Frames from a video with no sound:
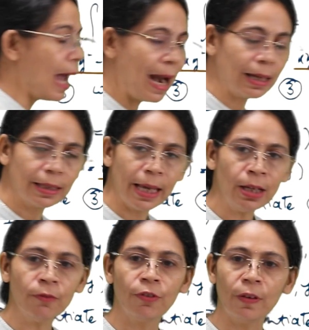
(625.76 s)
and then
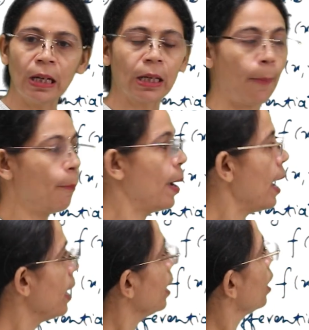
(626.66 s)
we will
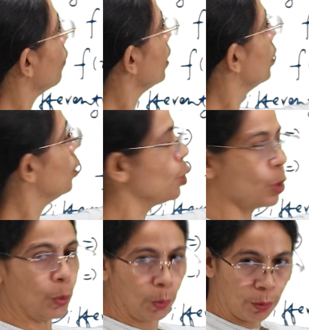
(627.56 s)
compare it with
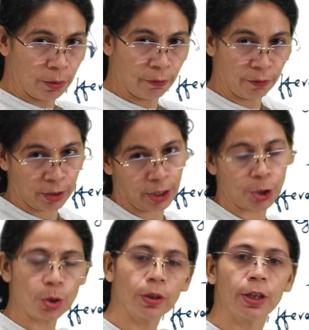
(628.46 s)
2.
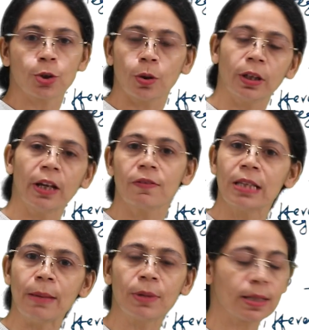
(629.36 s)
They should give
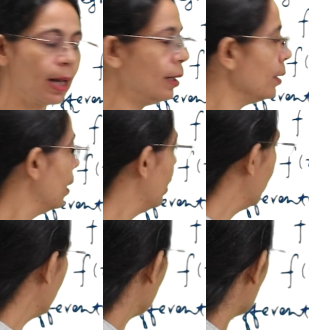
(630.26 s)
same result.
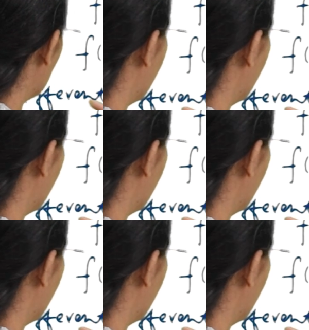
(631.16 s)
So